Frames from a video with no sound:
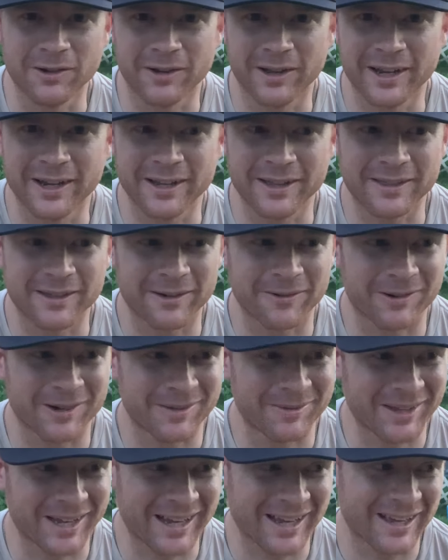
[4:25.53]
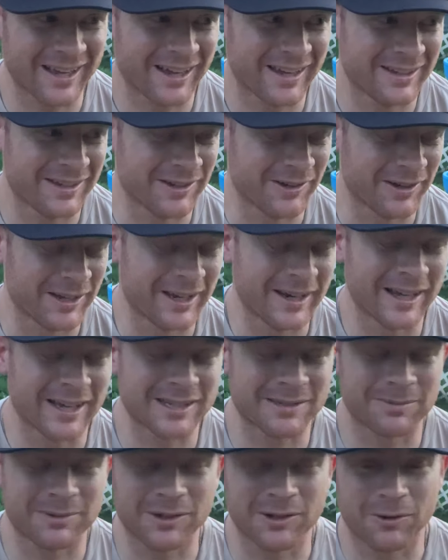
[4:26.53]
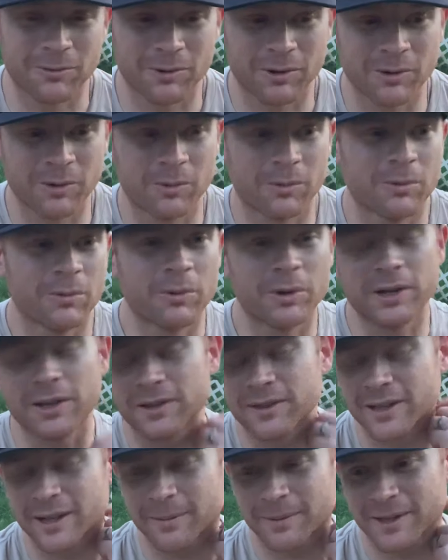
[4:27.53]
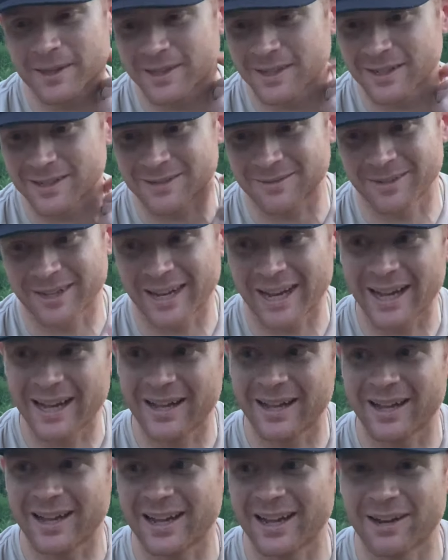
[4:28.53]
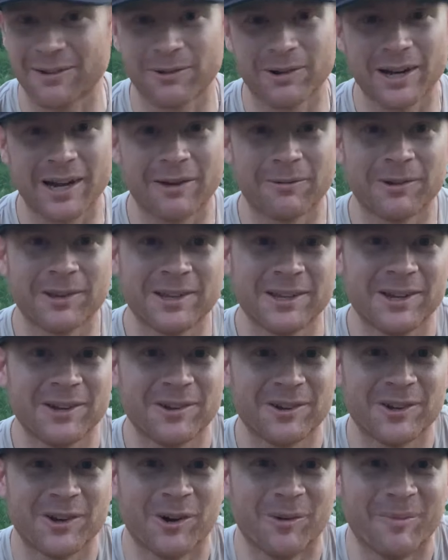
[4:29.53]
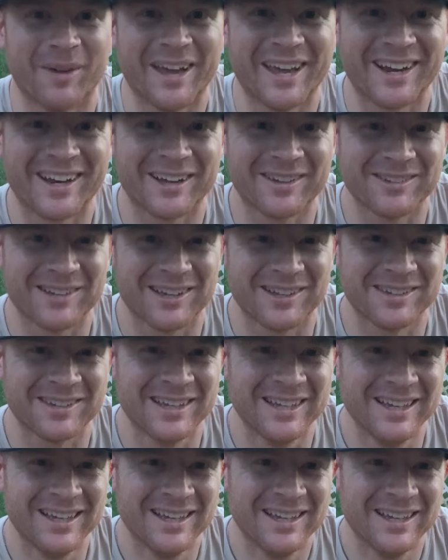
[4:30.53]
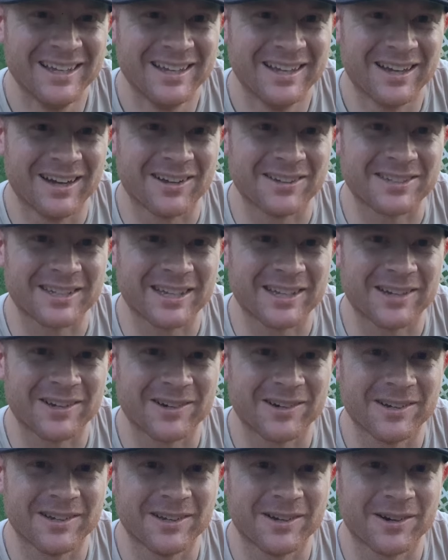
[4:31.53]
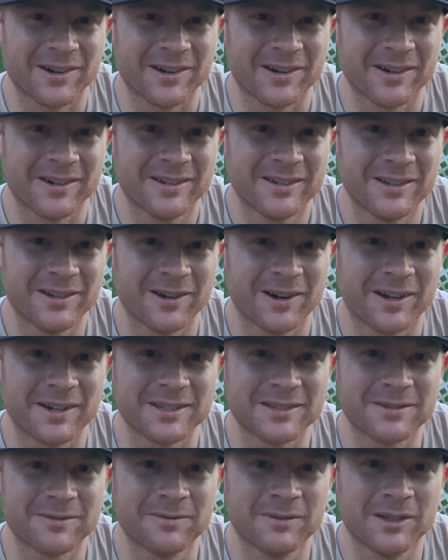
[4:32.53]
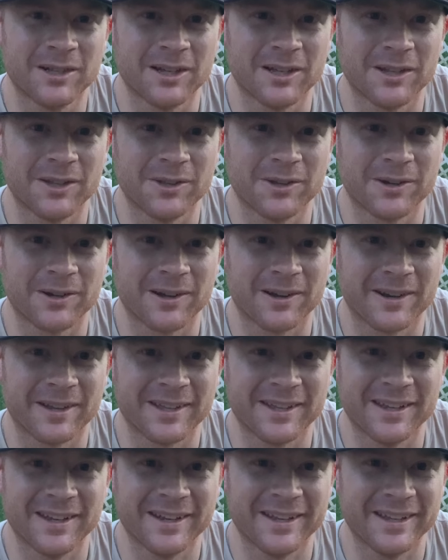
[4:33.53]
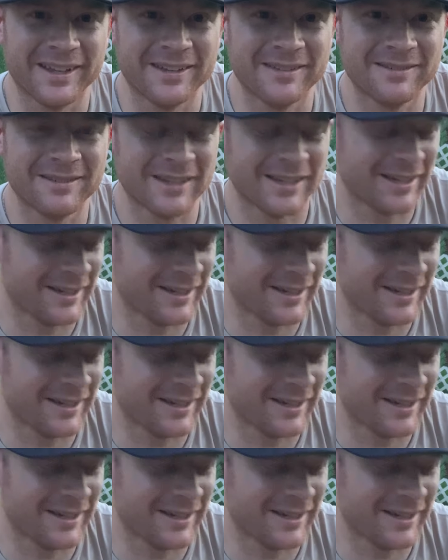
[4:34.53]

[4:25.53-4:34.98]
anything where I'm like, he'd ask me, what do you think about this? I'm like, I really don't know, man. I'll take your honest look on it. And he